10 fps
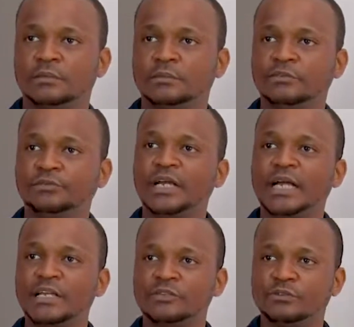different
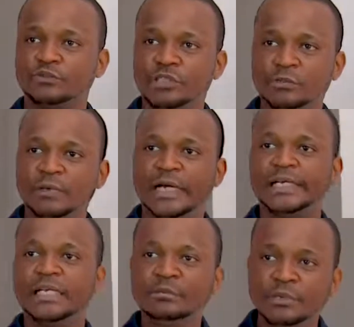kinds of switches, but the
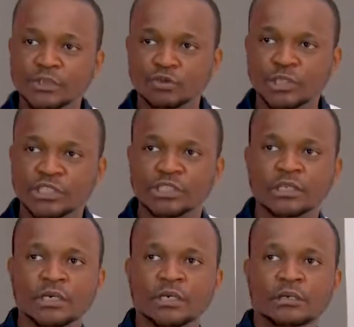limit switch,
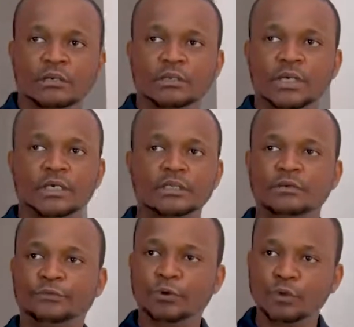okay, the
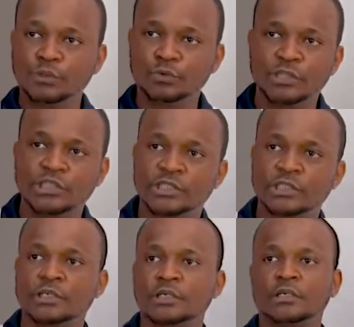float switch,
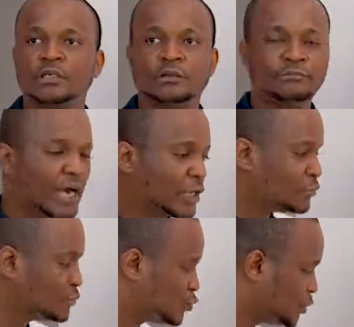the
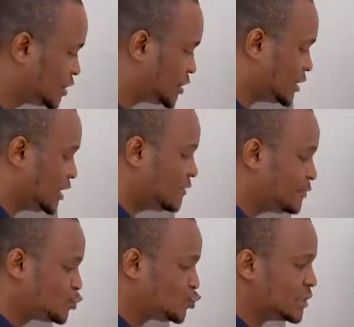vacuum switch, the
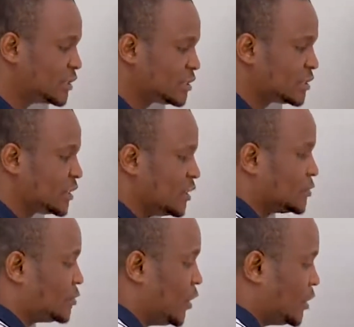level switches.
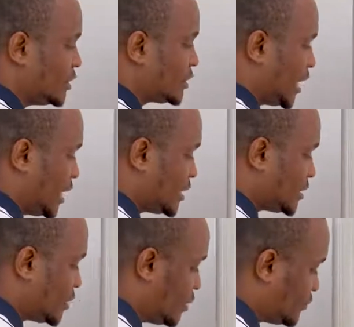So all these
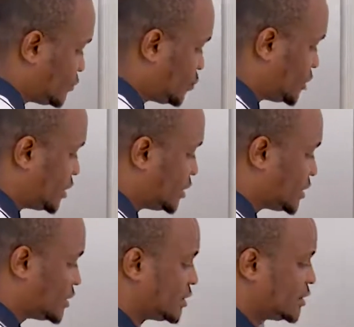kinds of switches